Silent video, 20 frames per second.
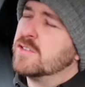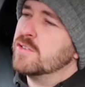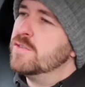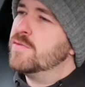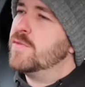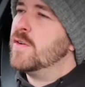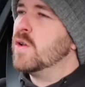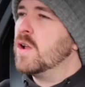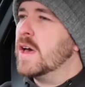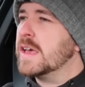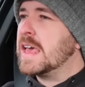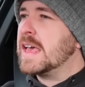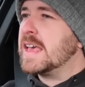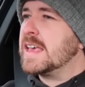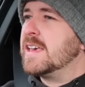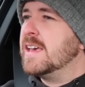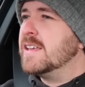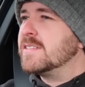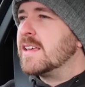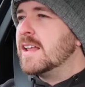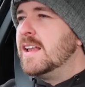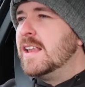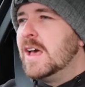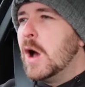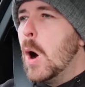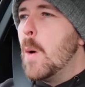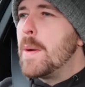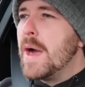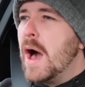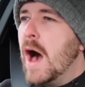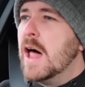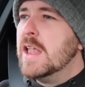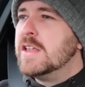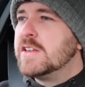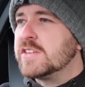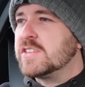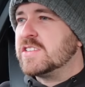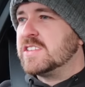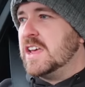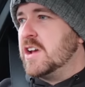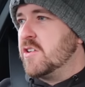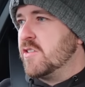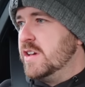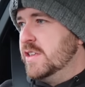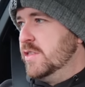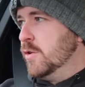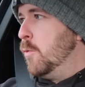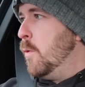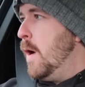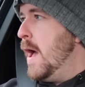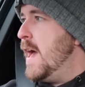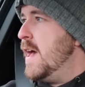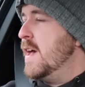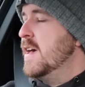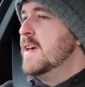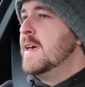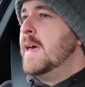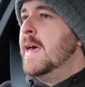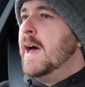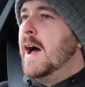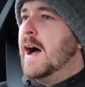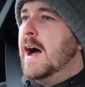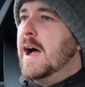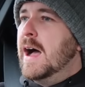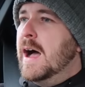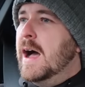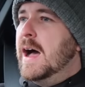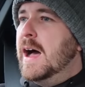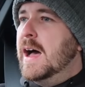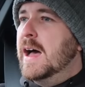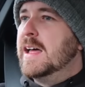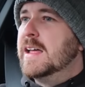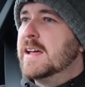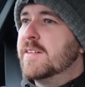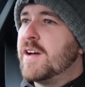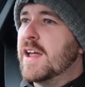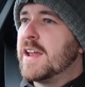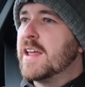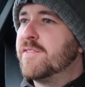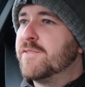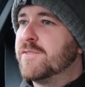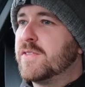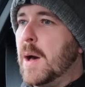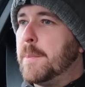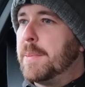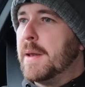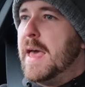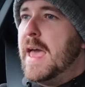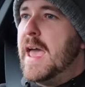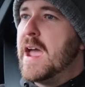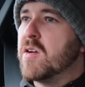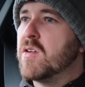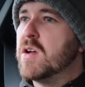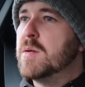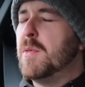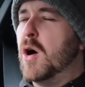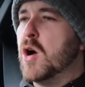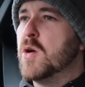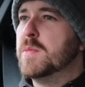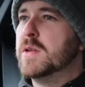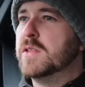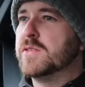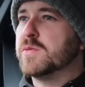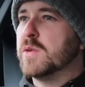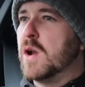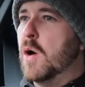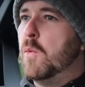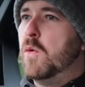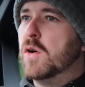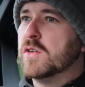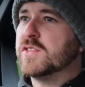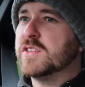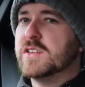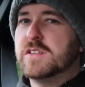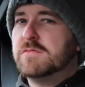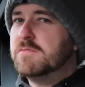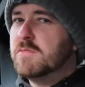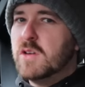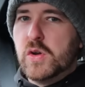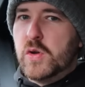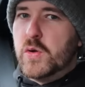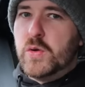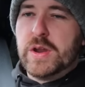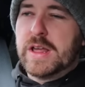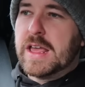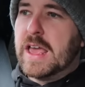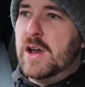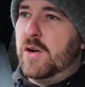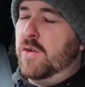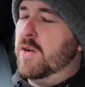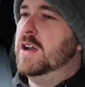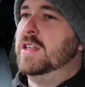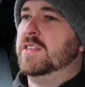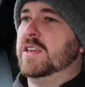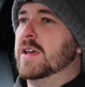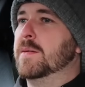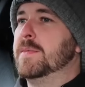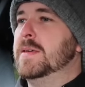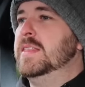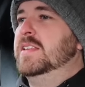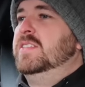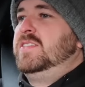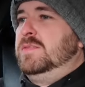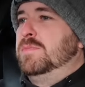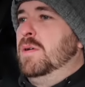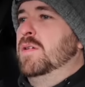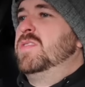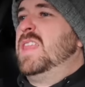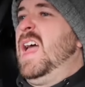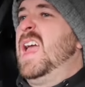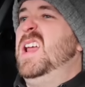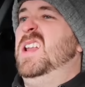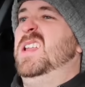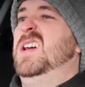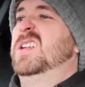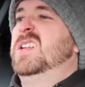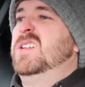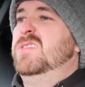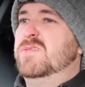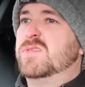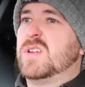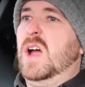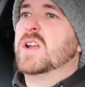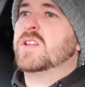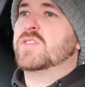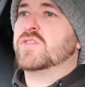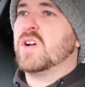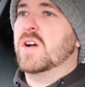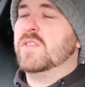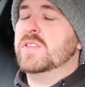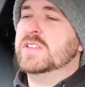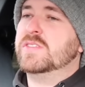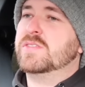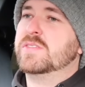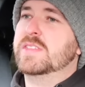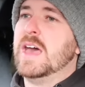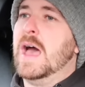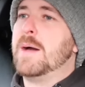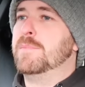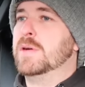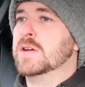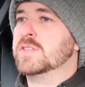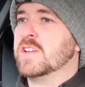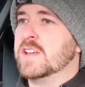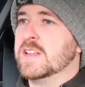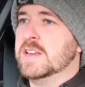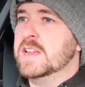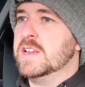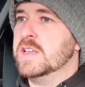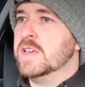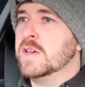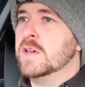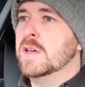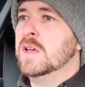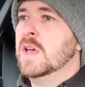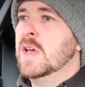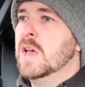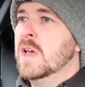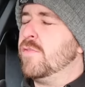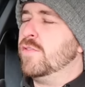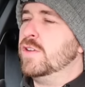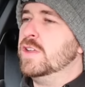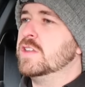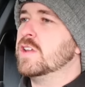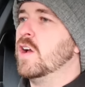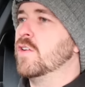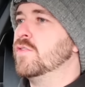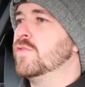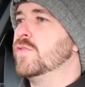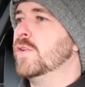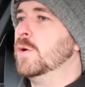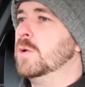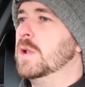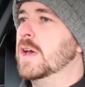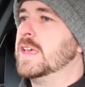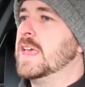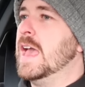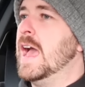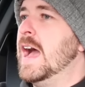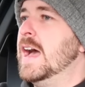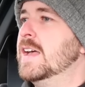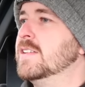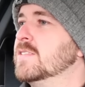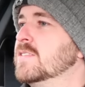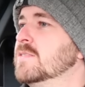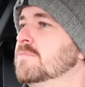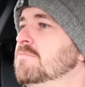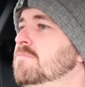do feel like it gets a little bit understeery in the wet. I've had a couple of hairy moments when I wasn't hooning it or anything. I mean, this is my daily. I don't drive this that much like an idiot. Definitely don't feel like it has